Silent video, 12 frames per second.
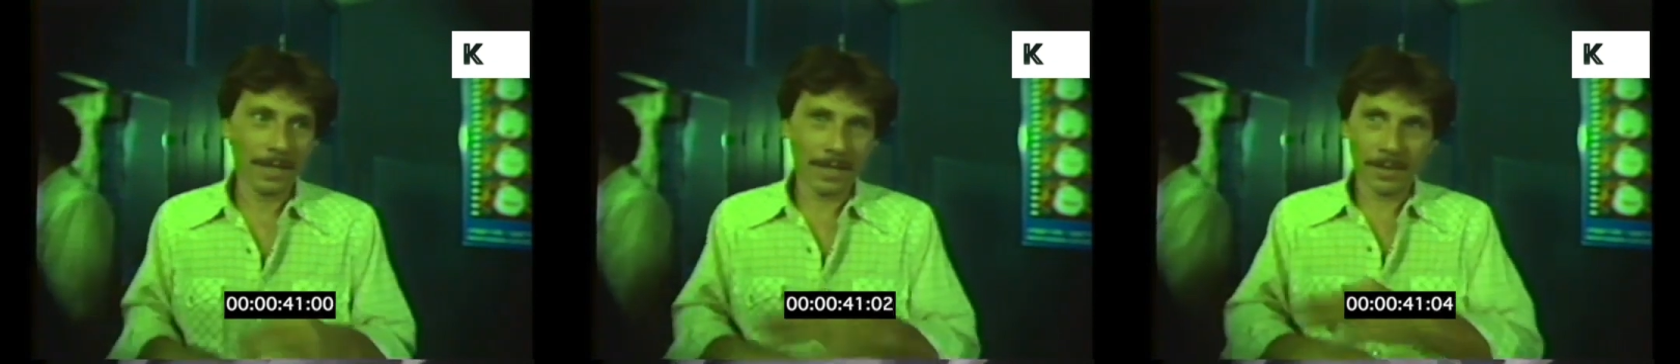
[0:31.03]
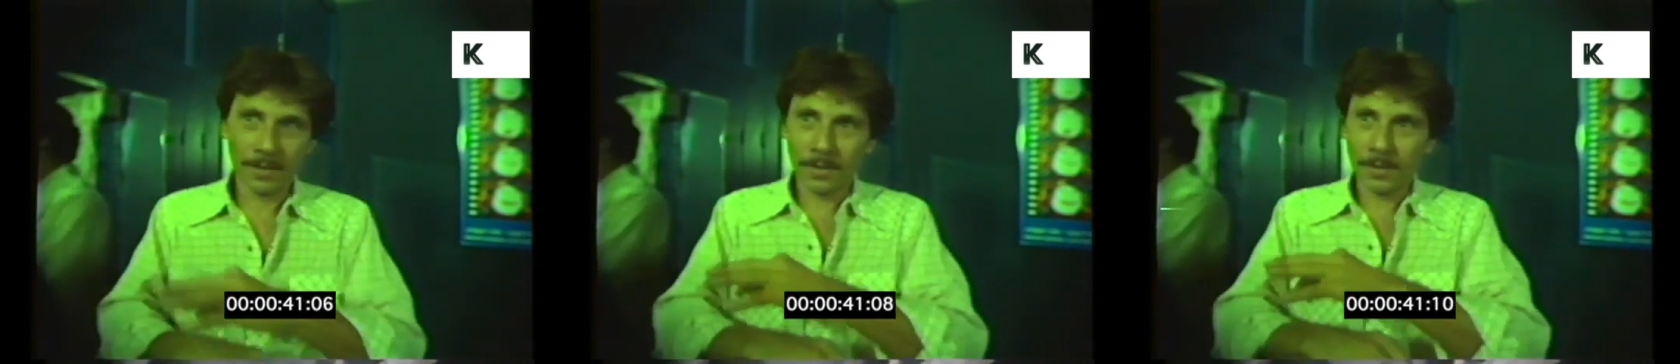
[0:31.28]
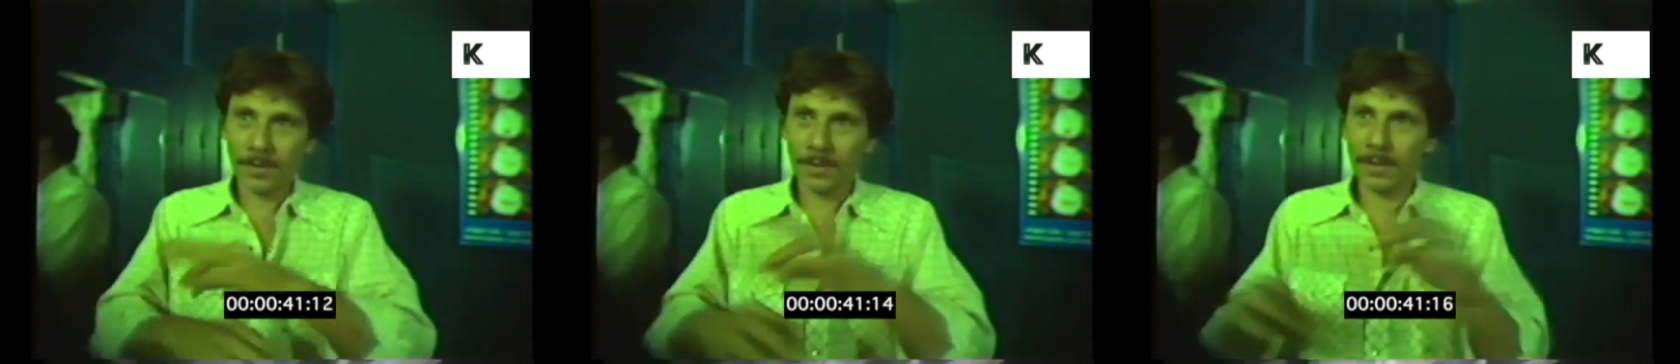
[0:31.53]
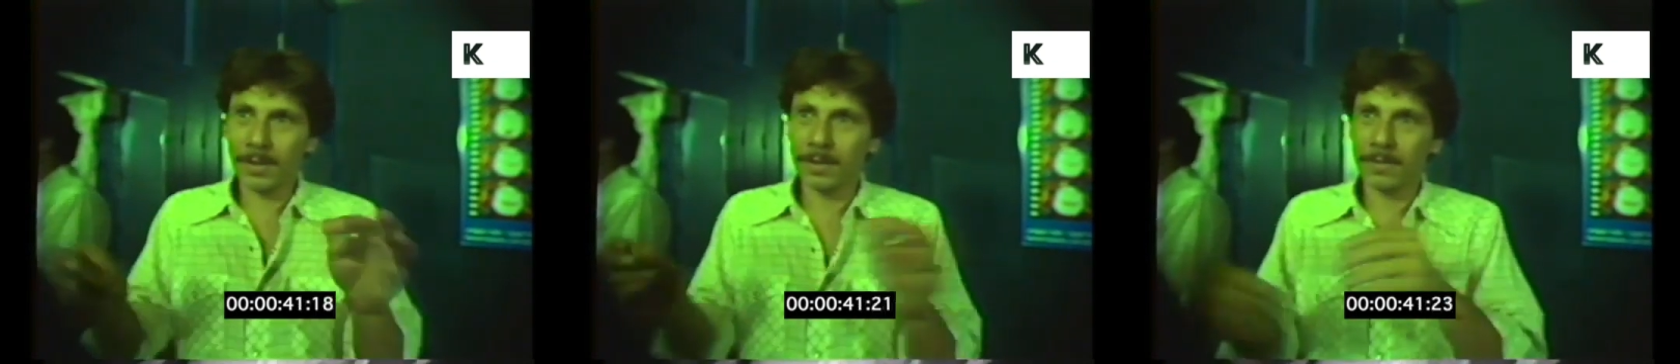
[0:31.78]
and
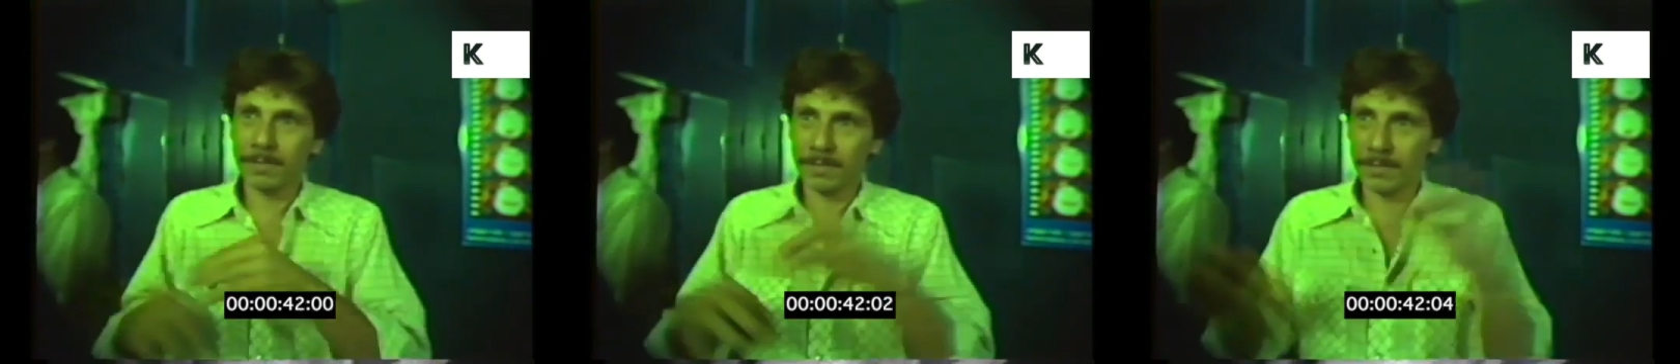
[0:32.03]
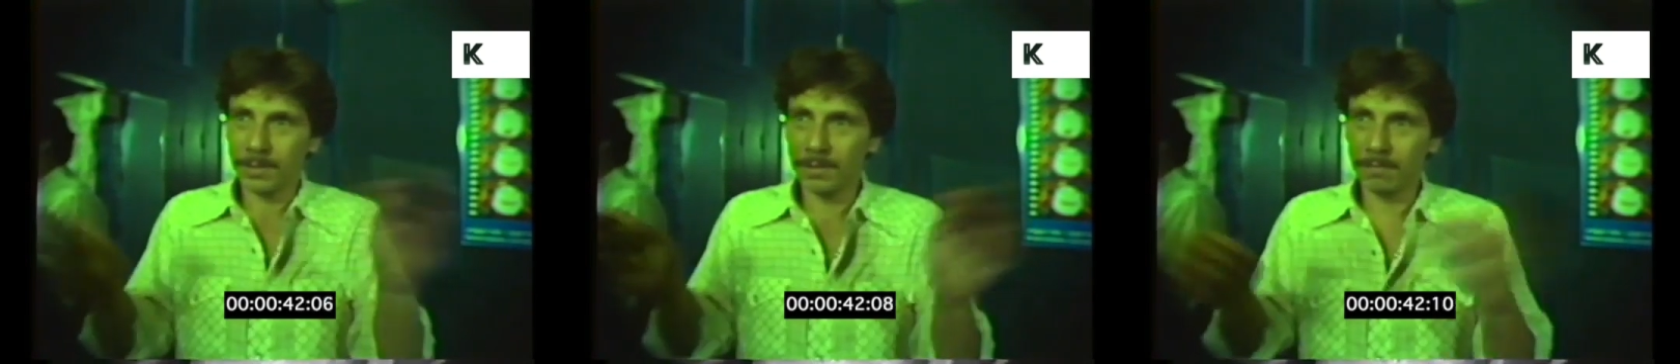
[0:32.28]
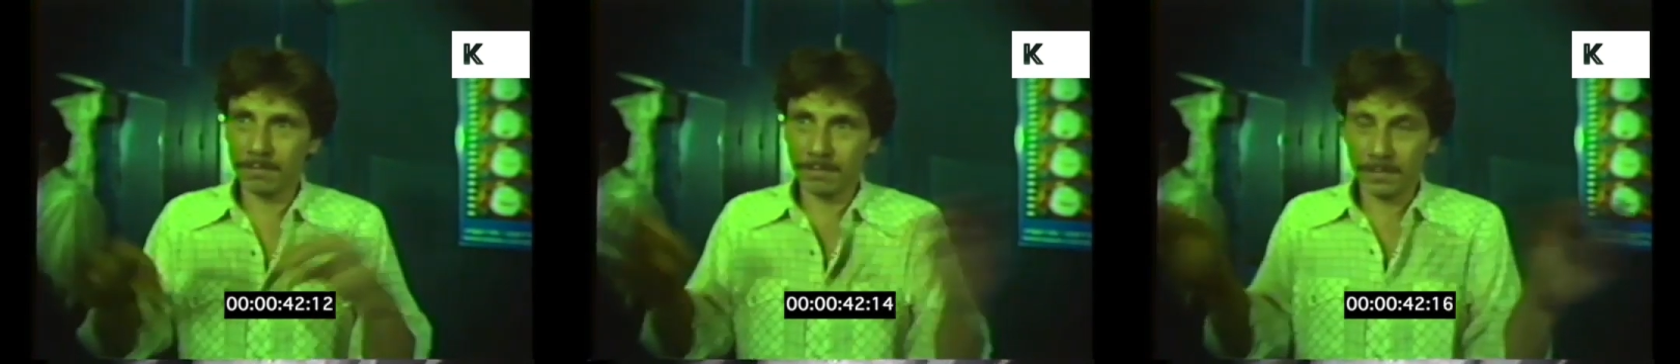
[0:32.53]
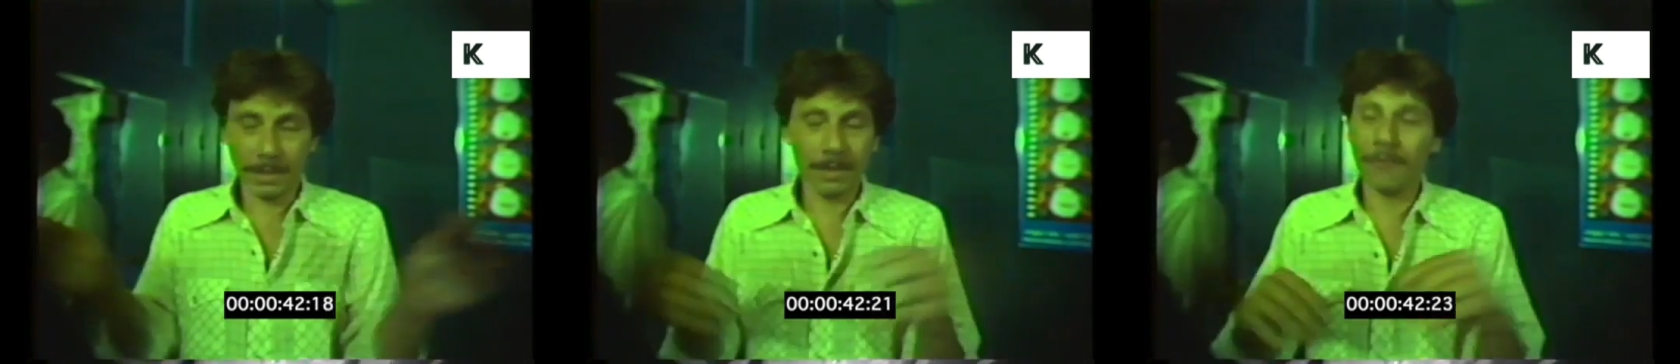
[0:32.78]
all the,
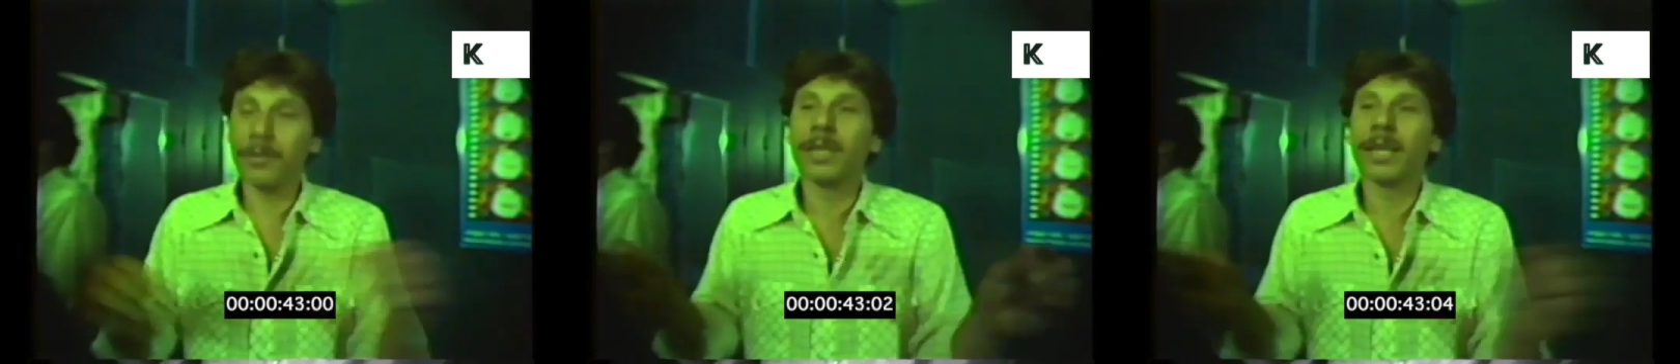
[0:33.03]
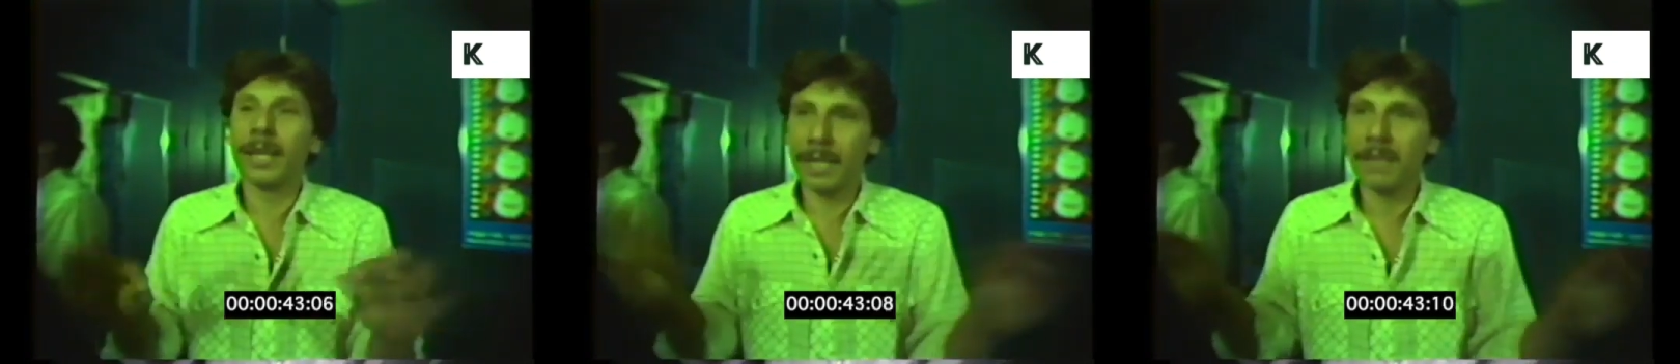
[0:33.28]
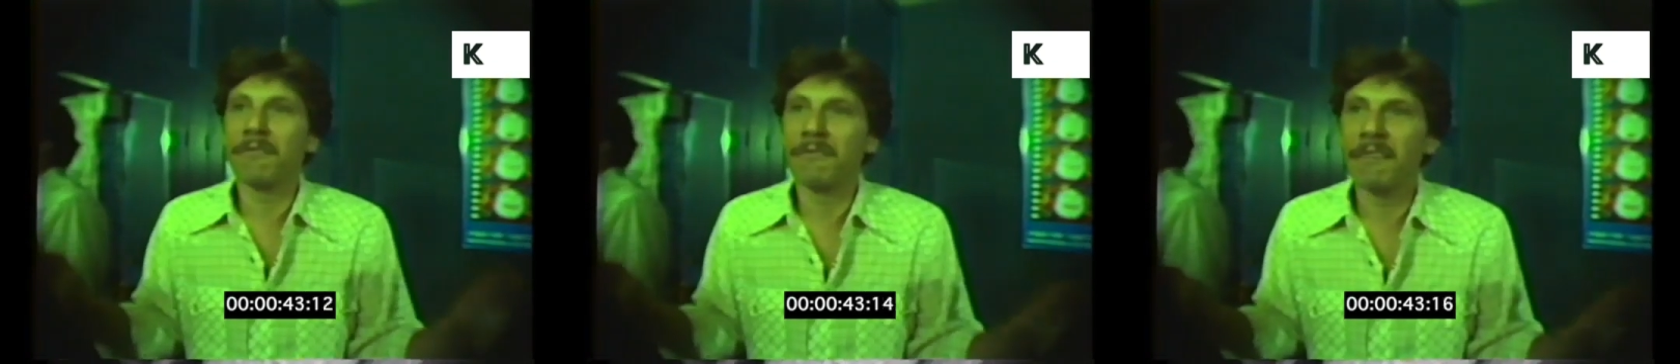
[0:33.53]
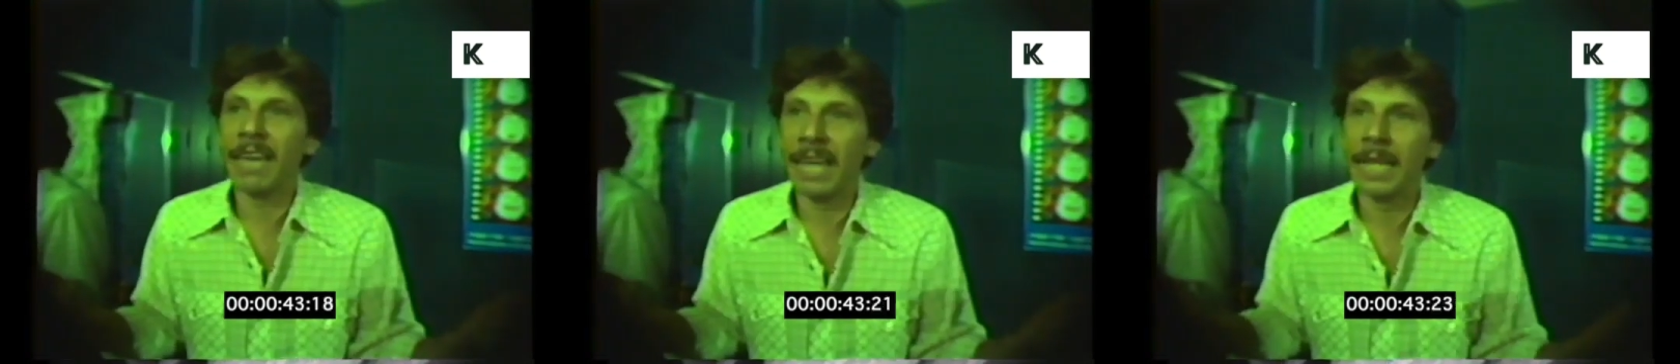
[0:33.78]
everything had hit the
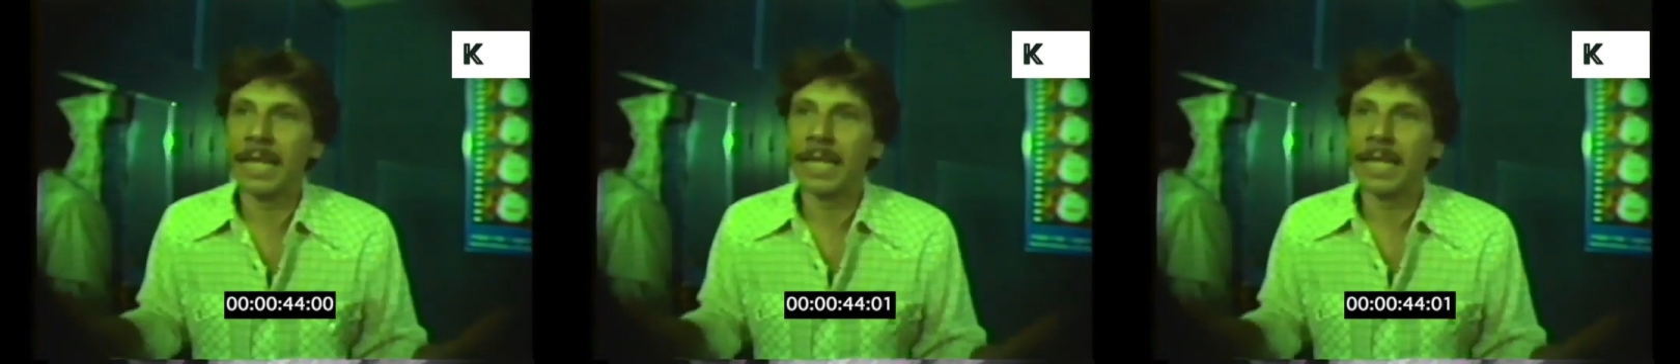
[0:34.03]
fan.